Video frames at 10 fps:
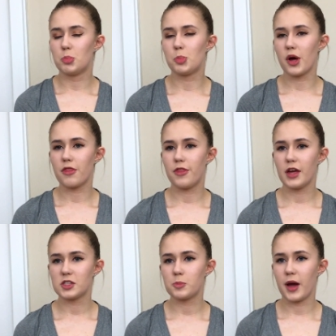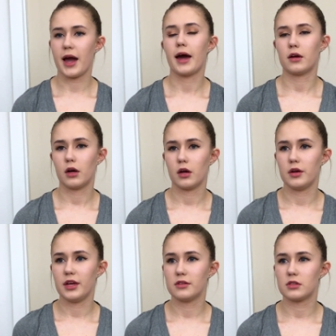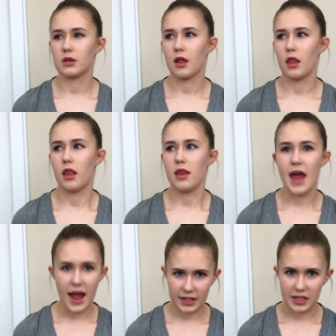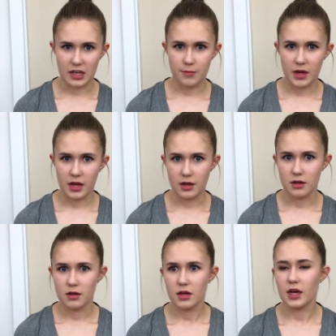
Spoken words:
But this pattern is nagging at me.